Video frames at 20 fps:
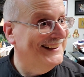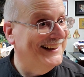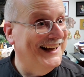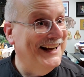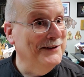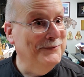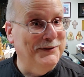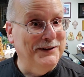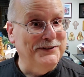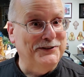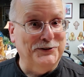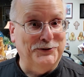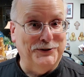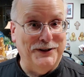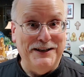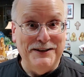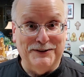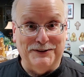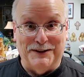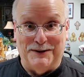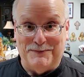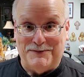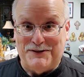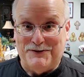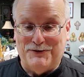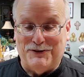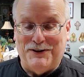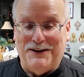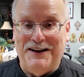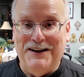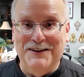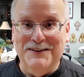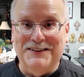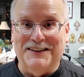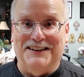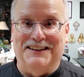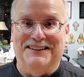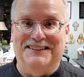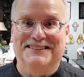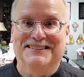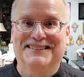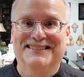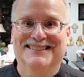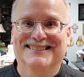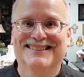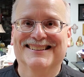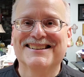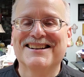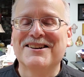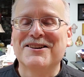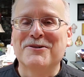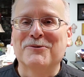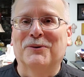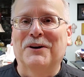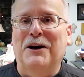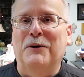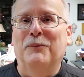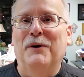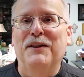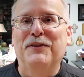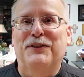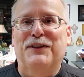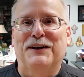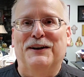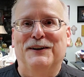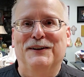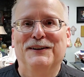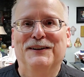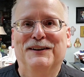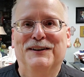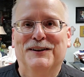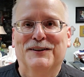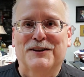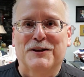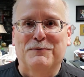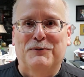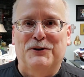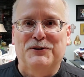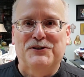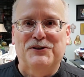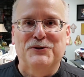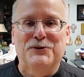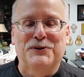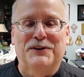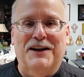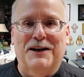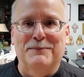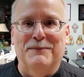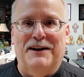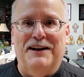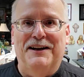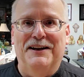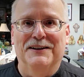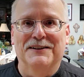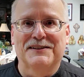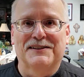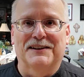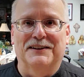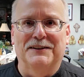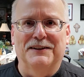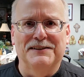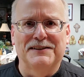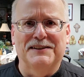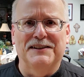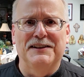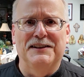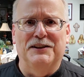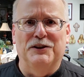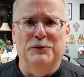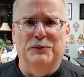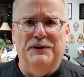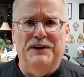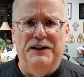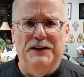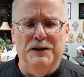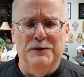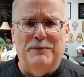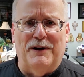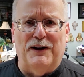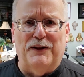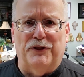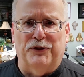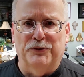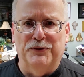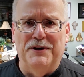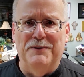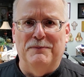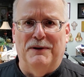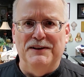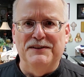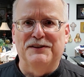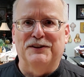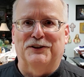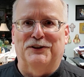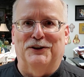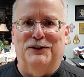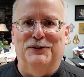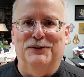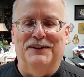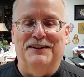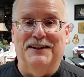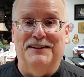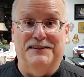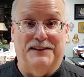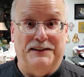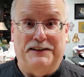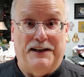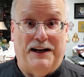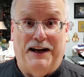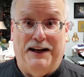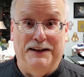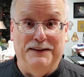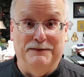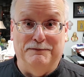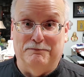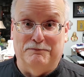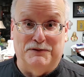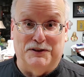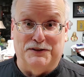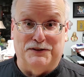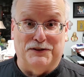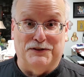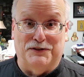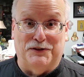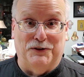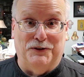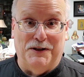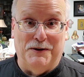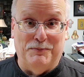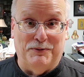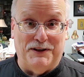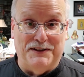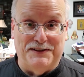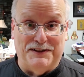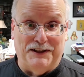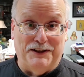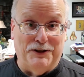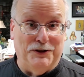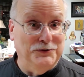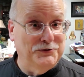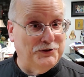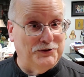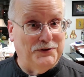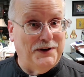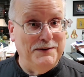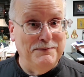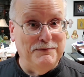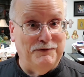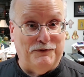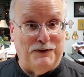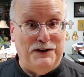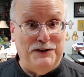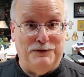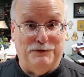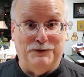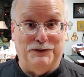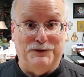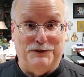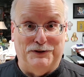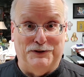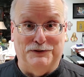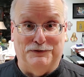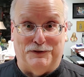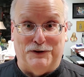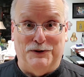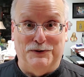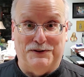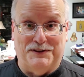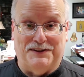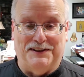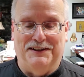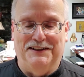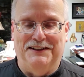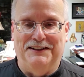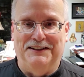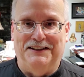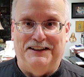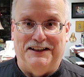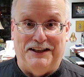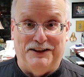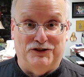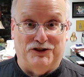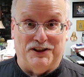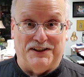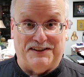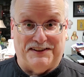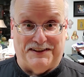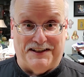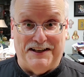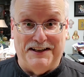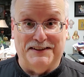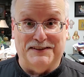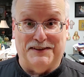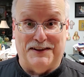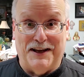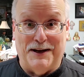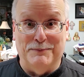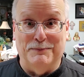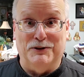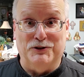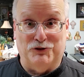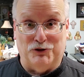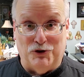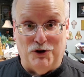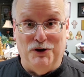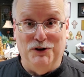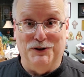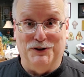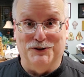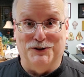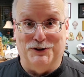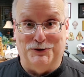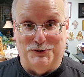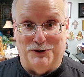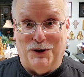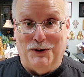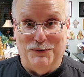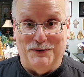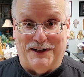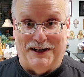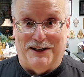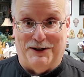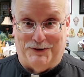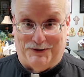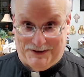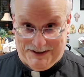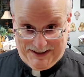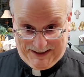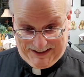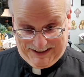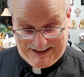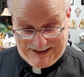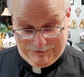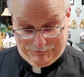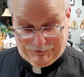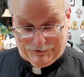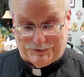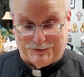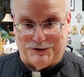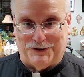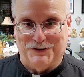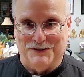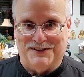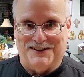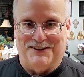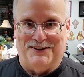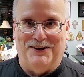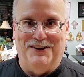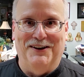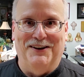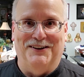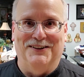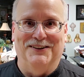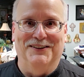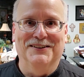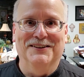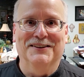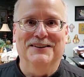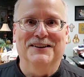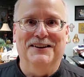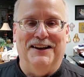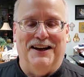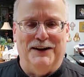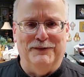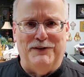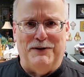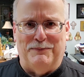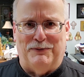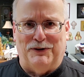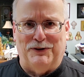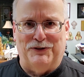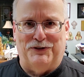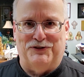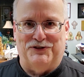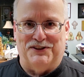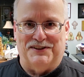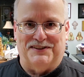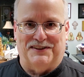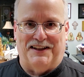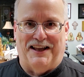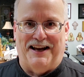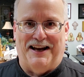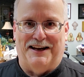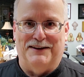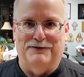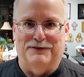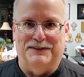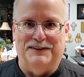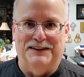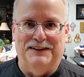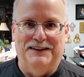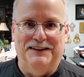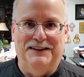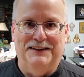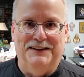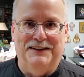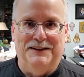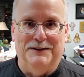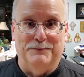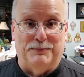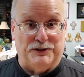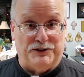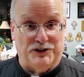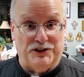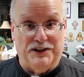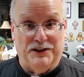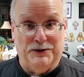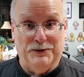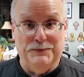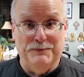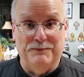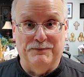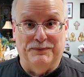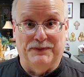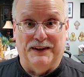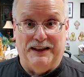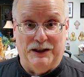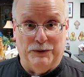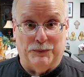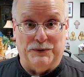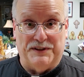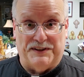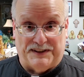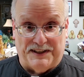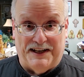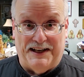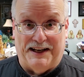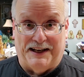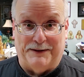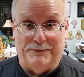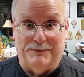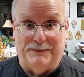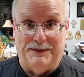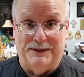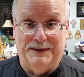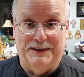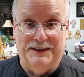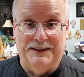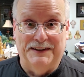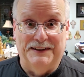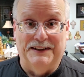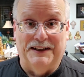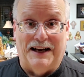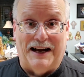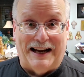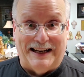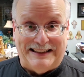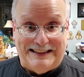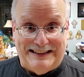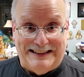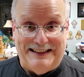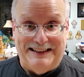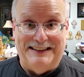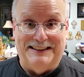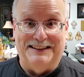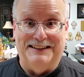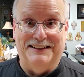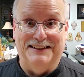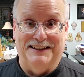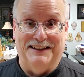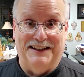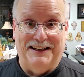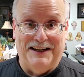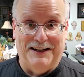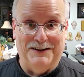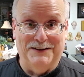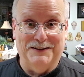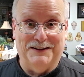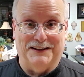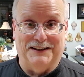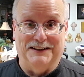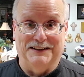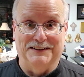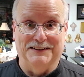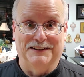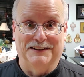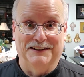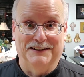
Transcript: I went to Great Clips for a haircut. When I went there, the person who cut my hair said, "Let's see, you were here about 3 months ago." And I said, "Yeah, this is the only place I go to. I'm faithful to you folks. It just takes that much longer to grow now, if it grows at all." And we both just laughed. But you know, it was time. I needed a haircut